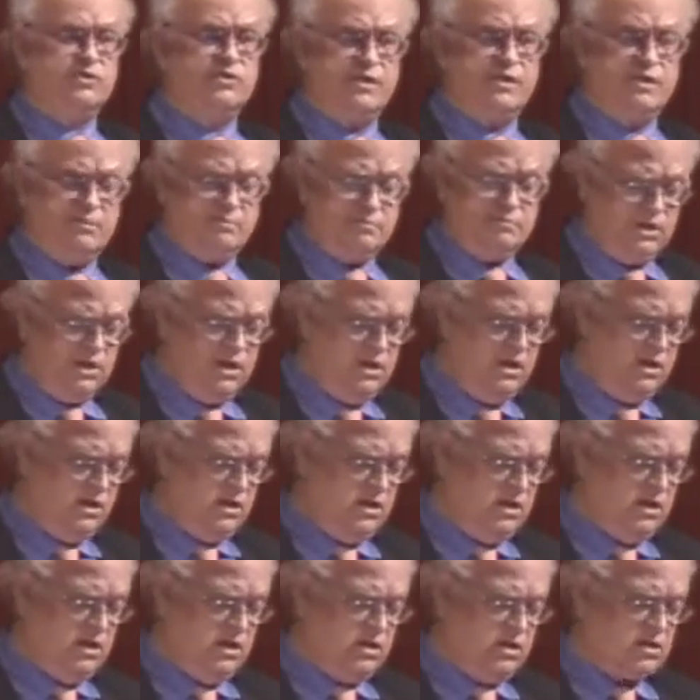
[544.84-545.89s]
them
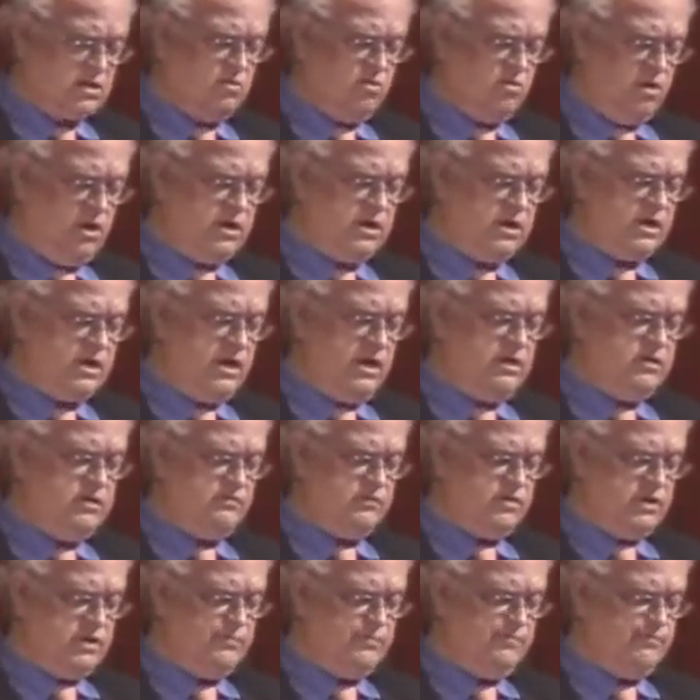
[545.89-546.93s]
uh,
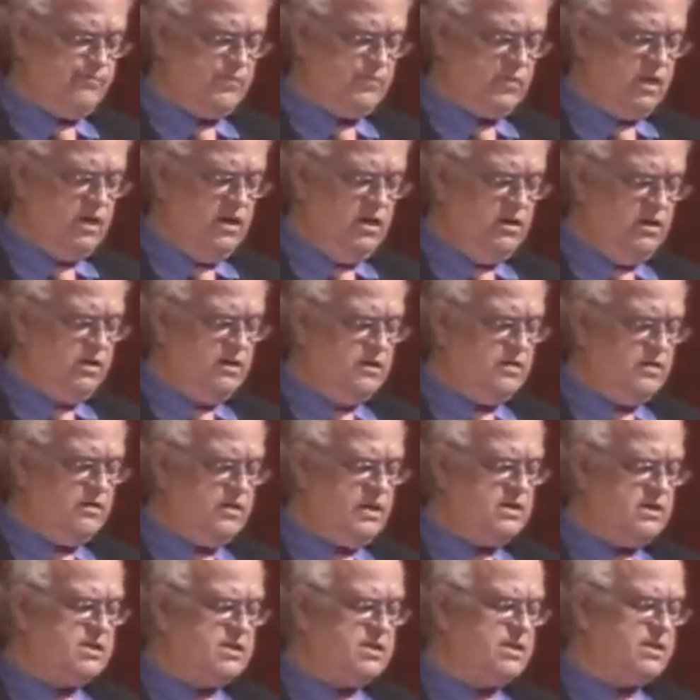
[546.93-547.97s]
quantitatively.
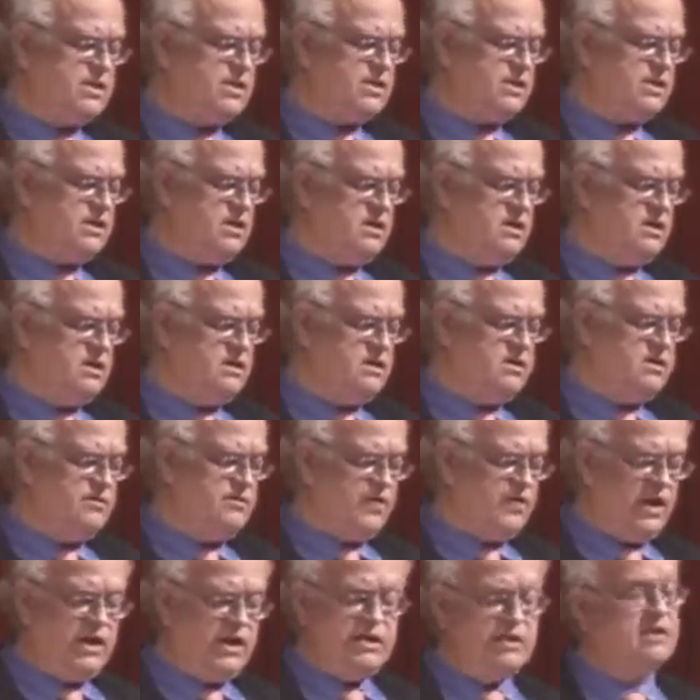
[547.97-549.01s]
This uh,
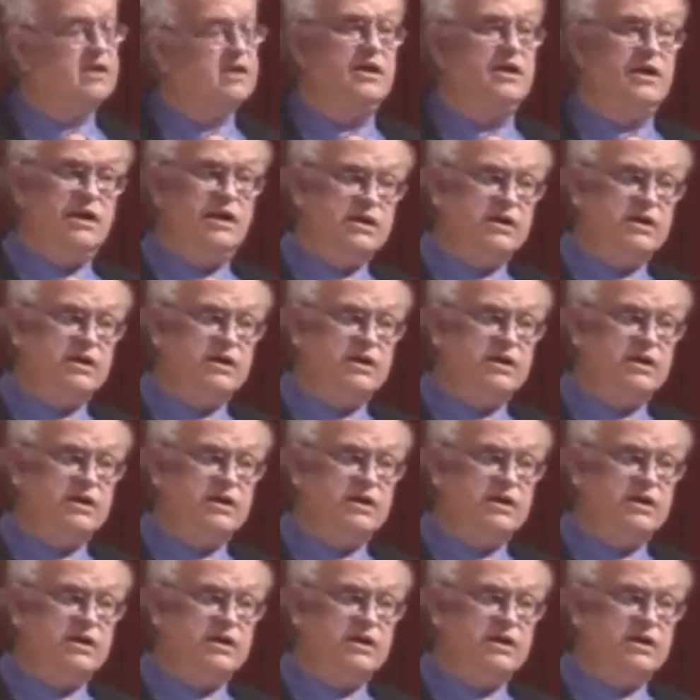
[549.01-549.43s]
device, a